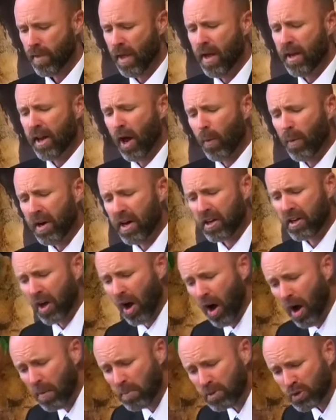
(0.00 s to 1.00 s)
Now, when it
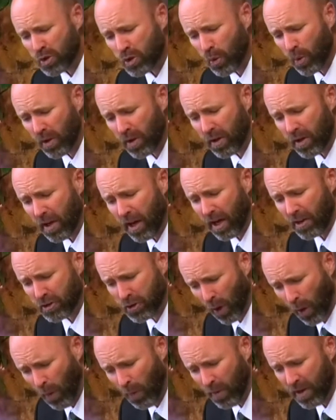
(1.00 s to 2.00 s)
comes to
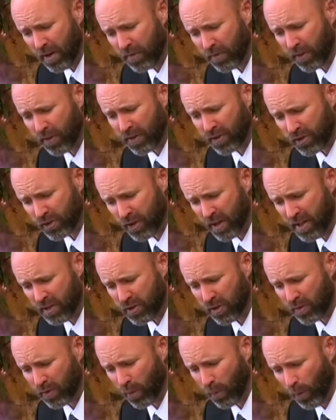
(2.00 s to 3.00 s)
atoning for the sins
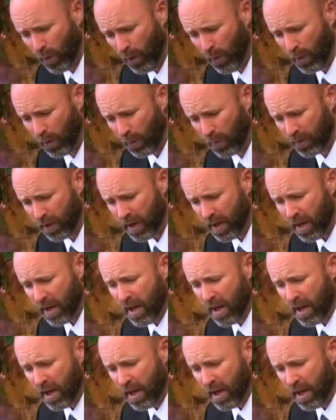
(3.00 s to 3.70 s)
of the world,